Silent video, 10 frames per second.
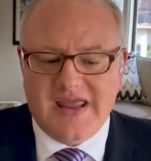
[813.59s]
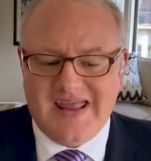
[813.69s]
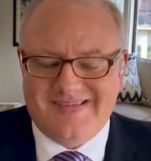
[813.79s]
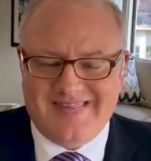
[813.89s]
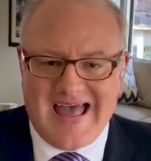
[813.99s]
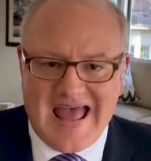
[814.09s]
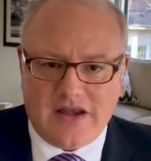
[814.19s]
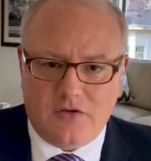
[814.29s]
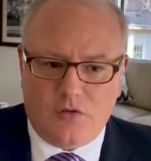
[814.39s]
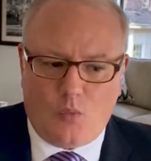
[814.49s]
is
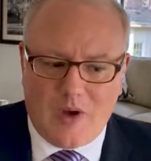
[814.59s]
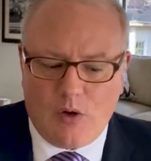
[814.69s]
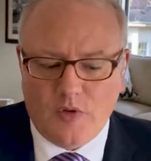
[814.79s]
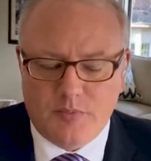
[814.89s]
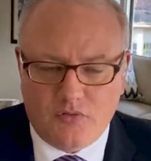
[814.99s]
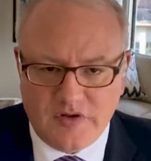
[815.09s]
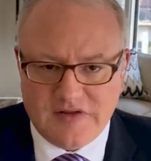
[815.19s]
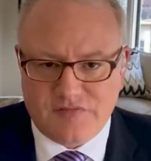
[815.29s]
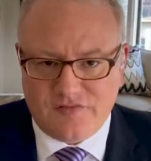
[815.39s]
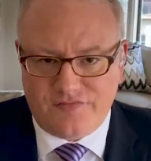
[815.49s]
that while we
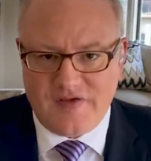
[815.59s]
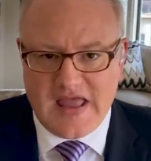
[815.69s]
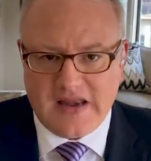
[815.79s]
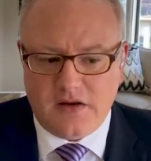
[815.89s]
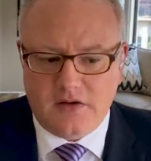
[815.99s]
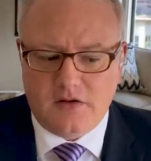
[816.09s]
believe the Fed